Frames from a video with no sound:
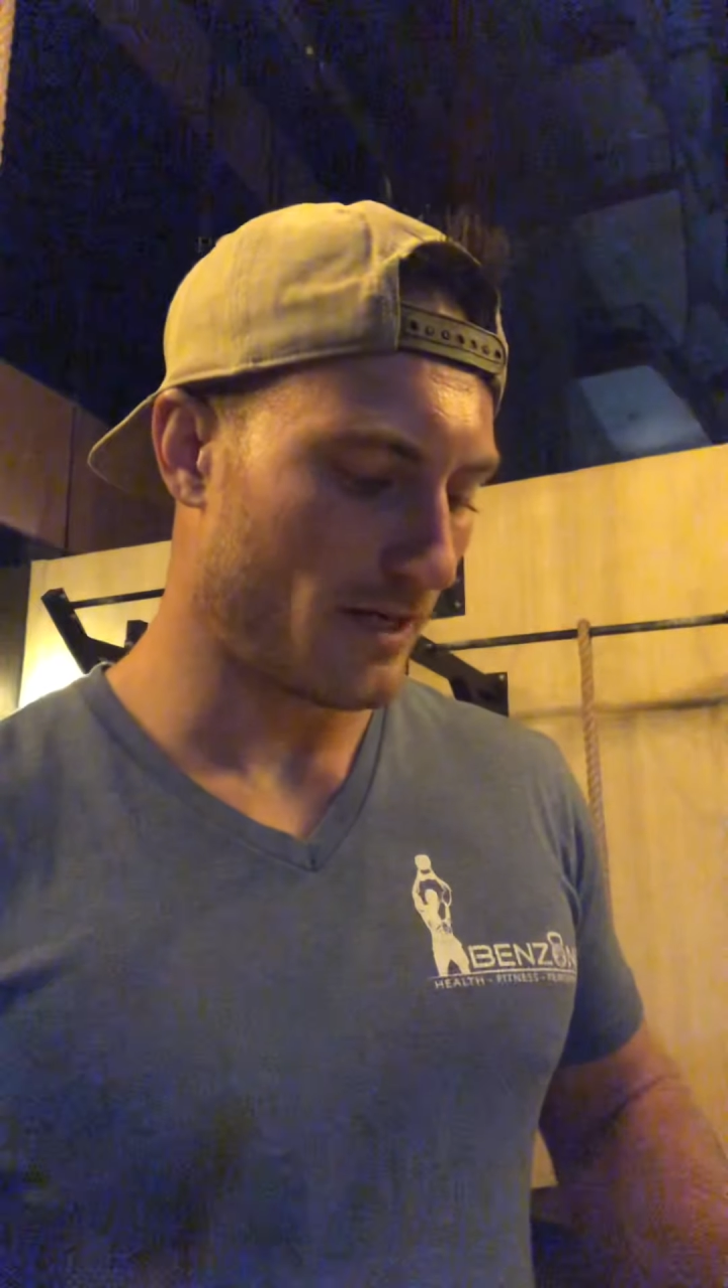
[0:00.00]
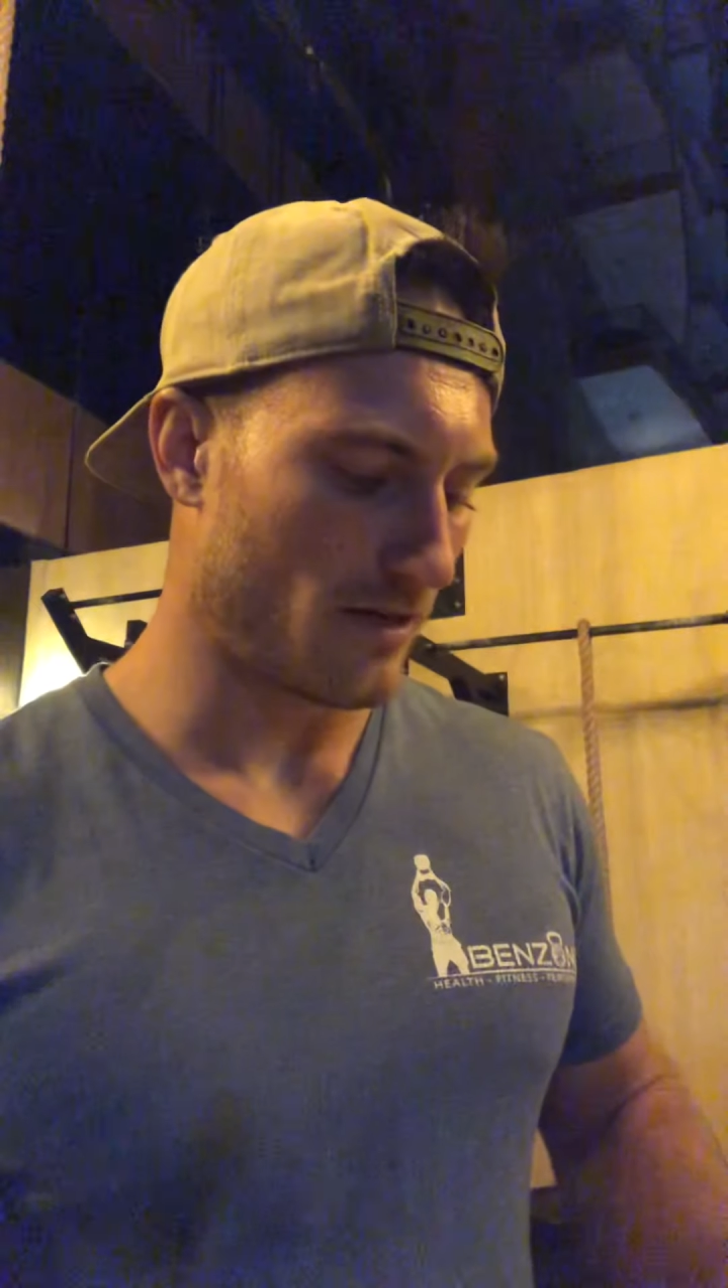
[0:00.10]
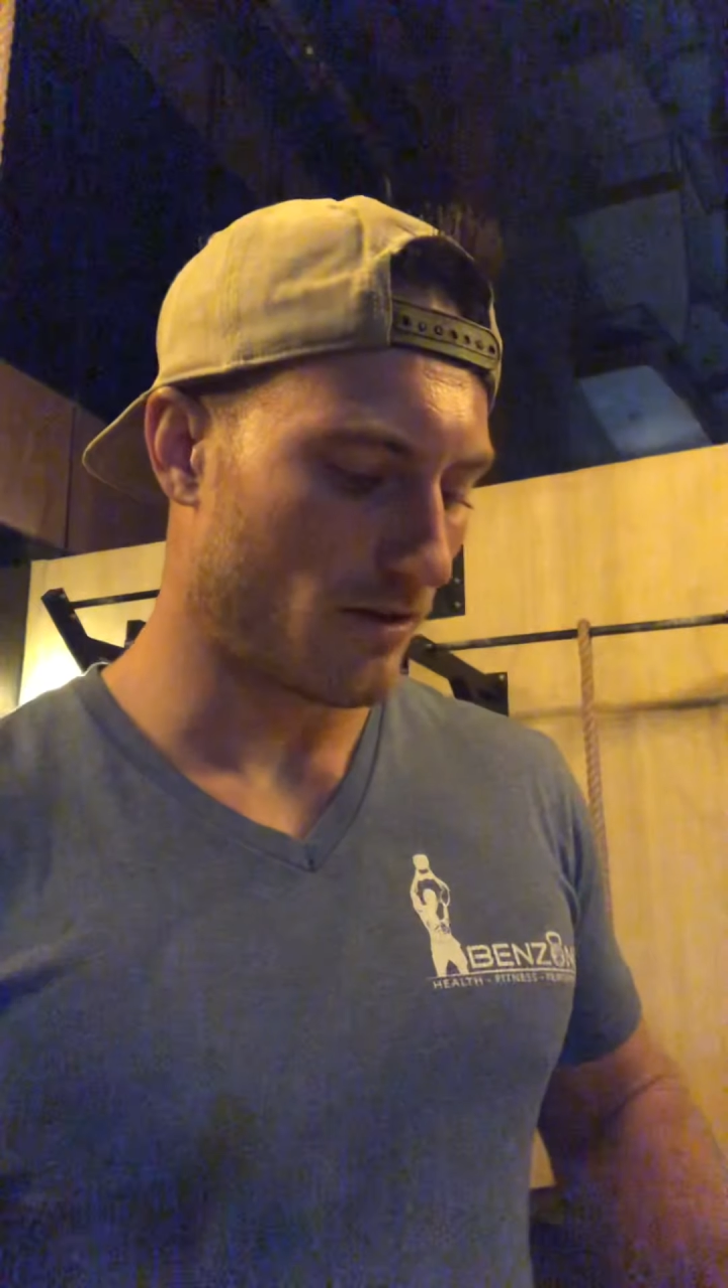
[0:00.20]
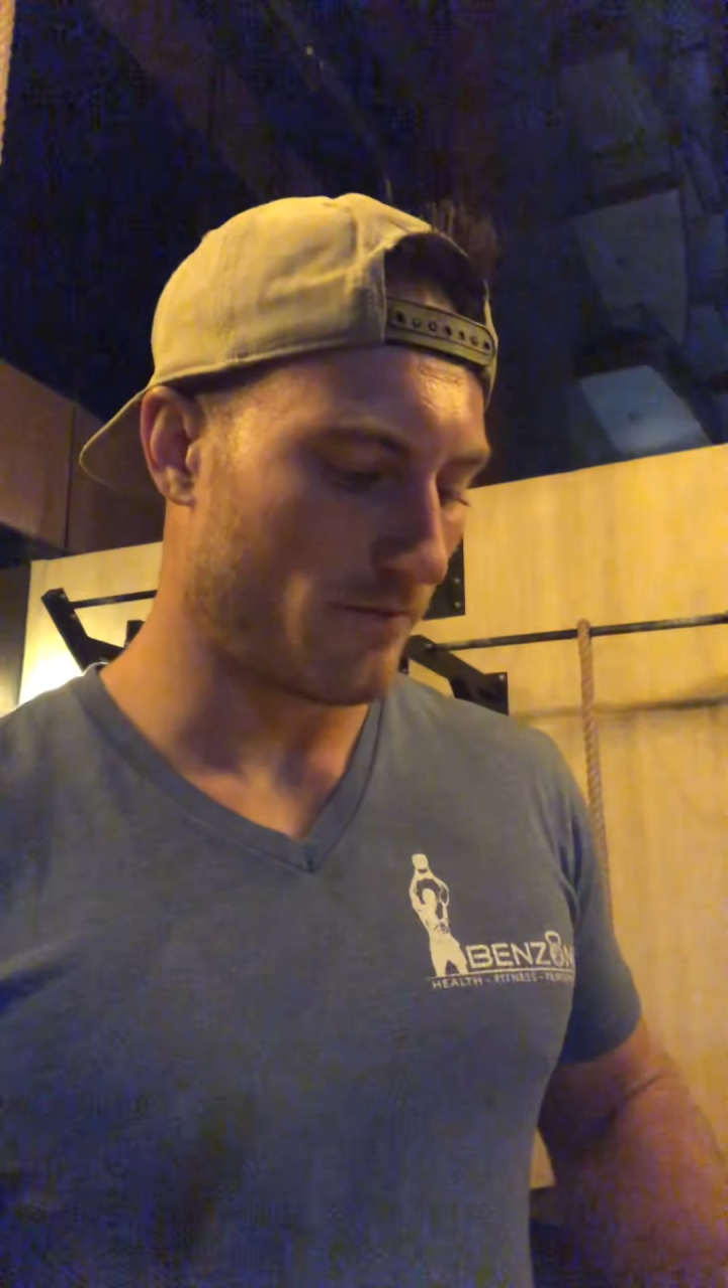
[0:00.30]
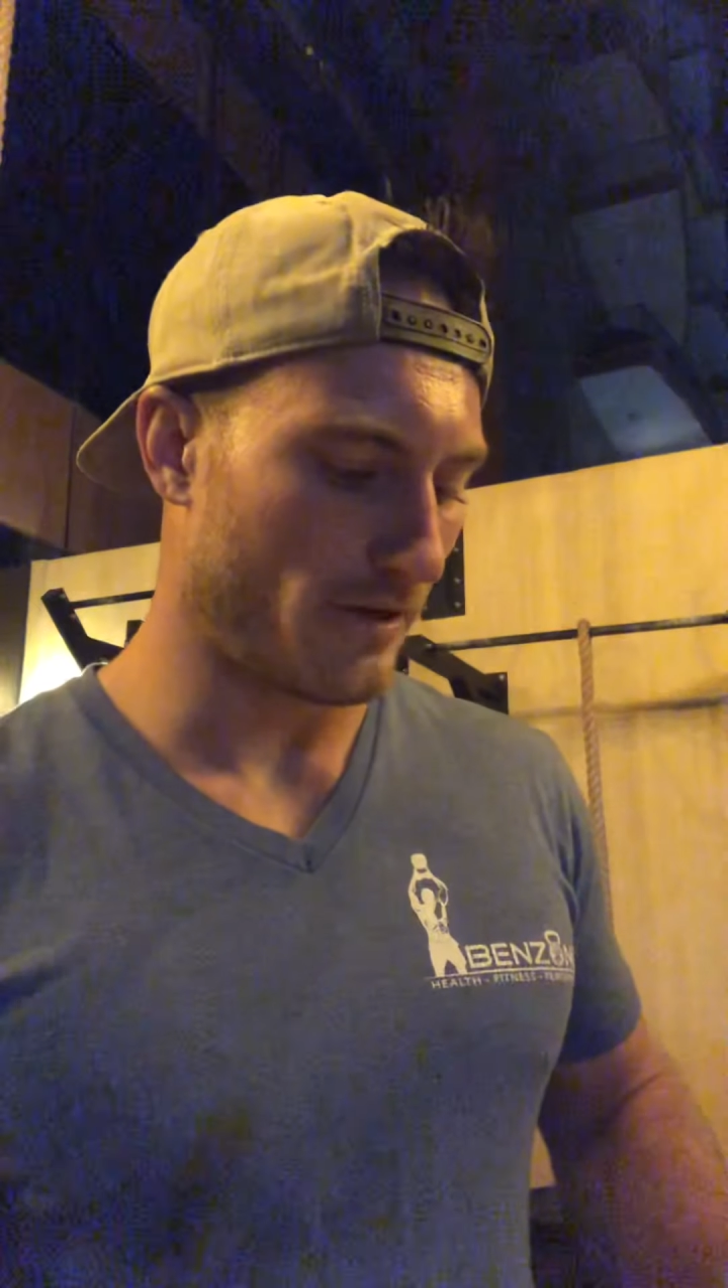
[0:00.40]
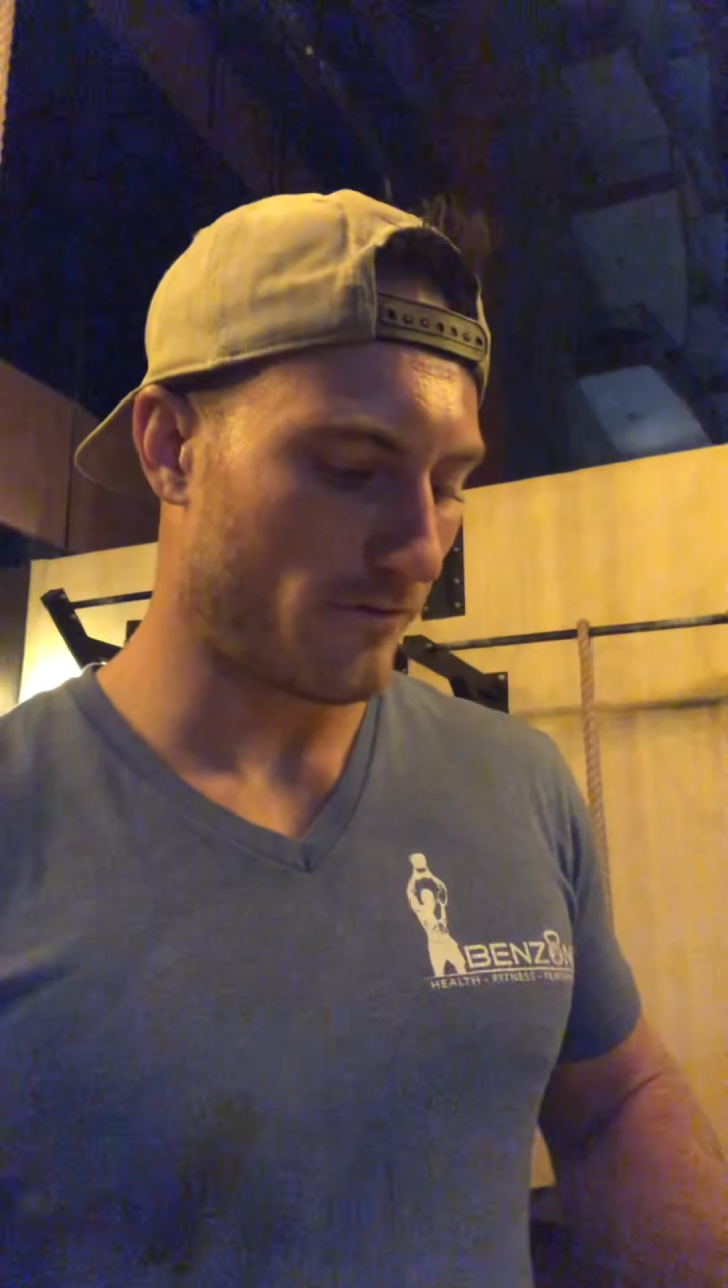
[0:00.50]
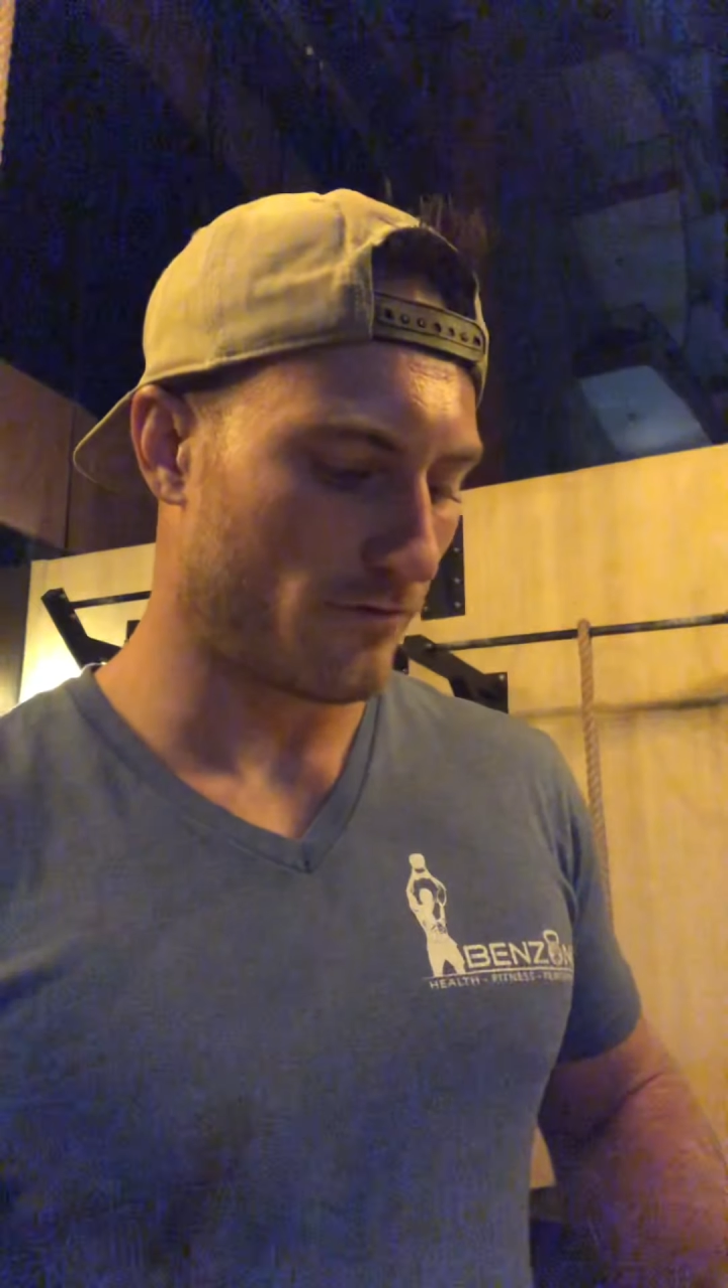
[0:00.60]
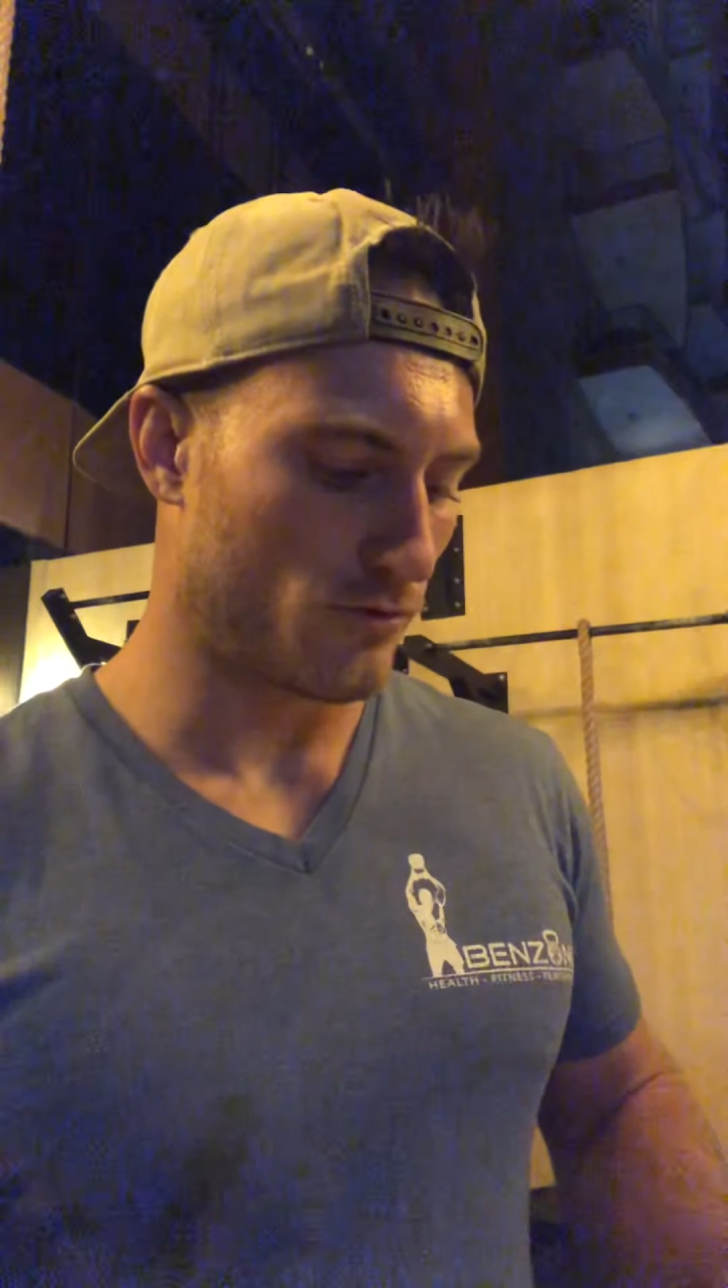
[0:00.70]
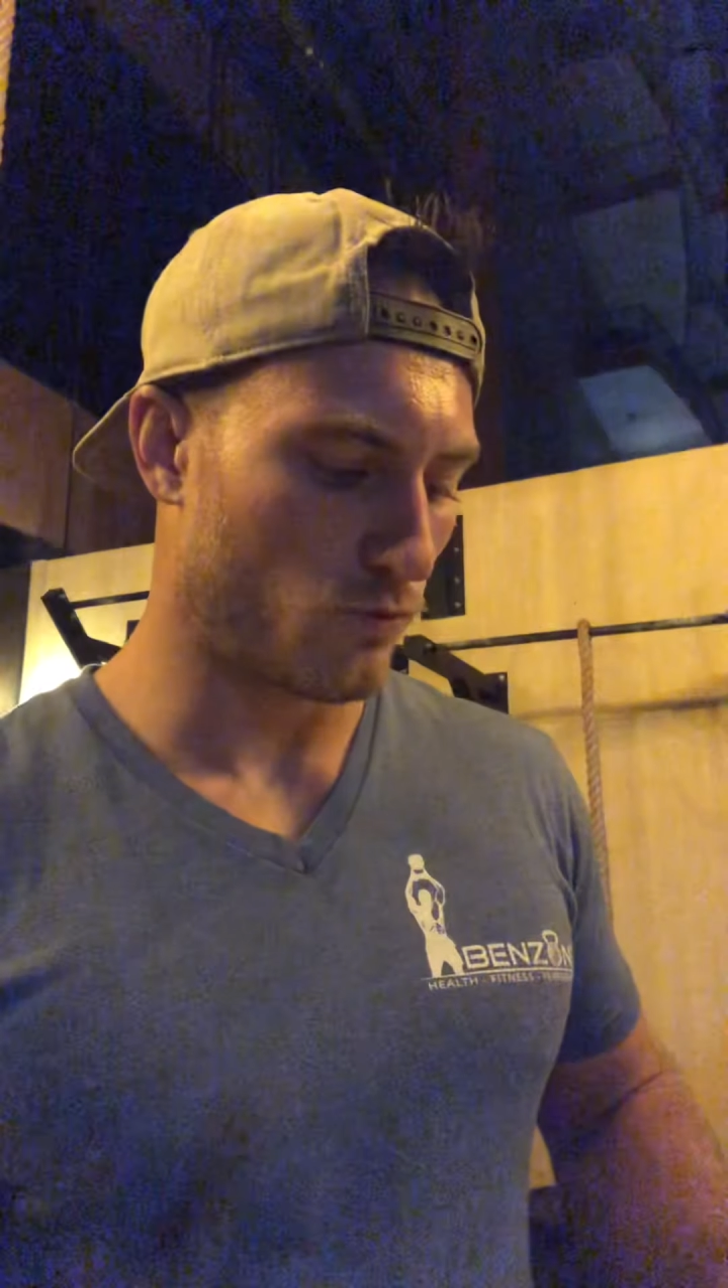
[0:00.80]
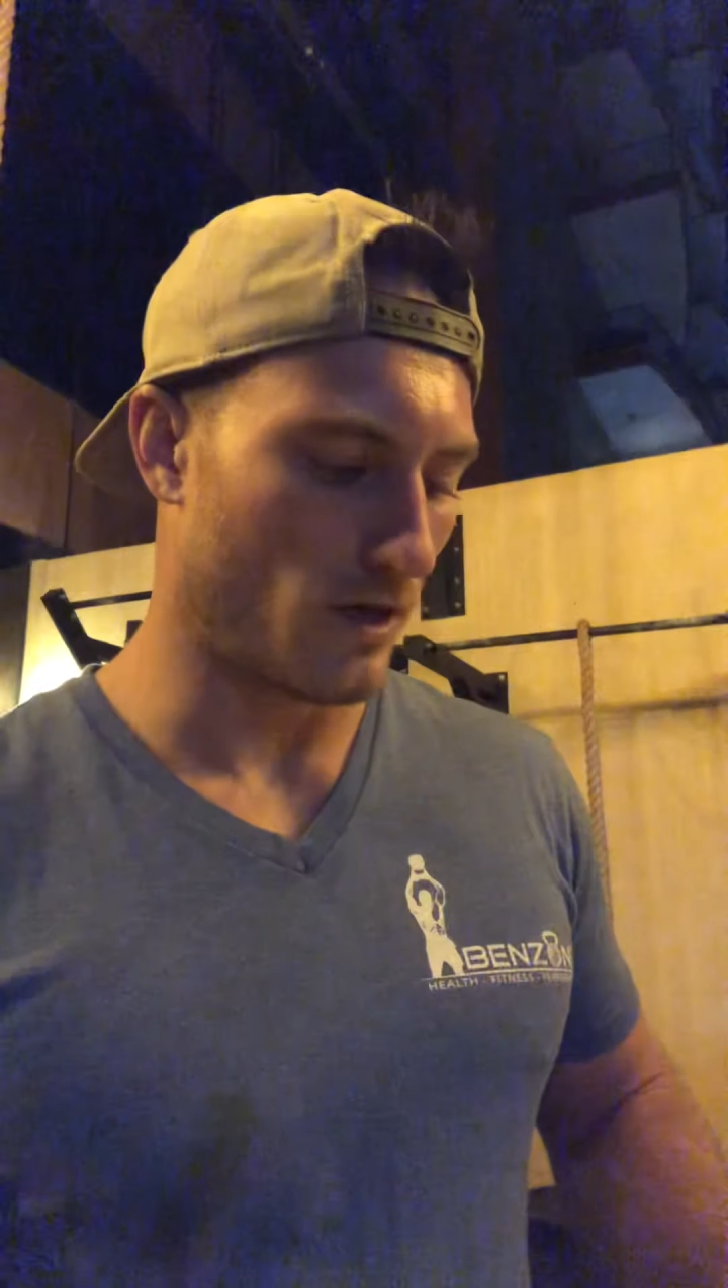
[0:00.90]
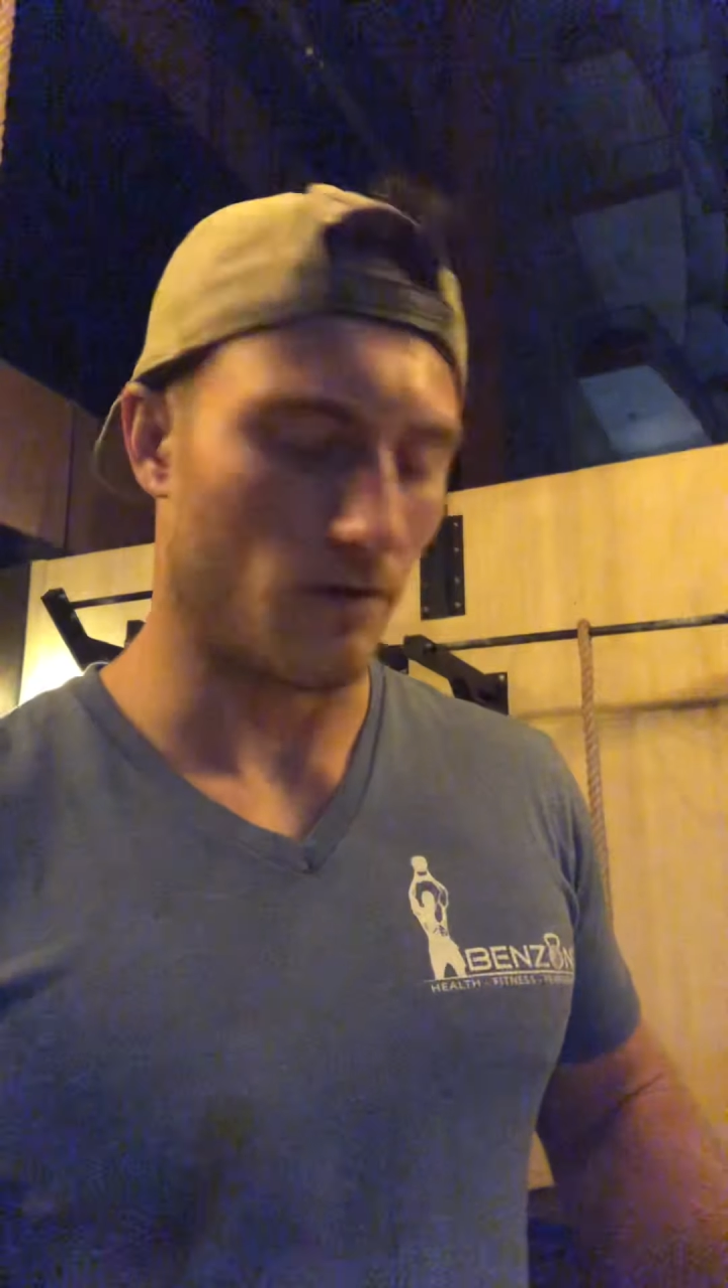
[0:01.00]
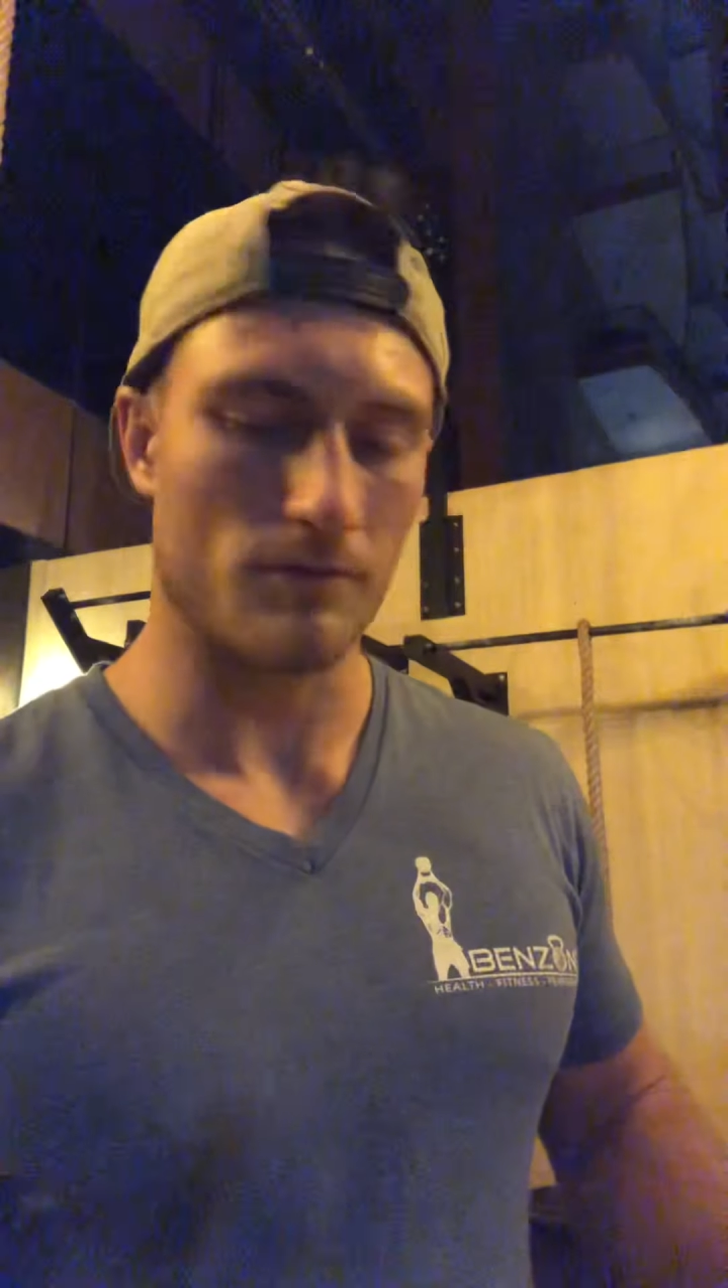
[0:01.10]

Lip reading: on the minute for 12.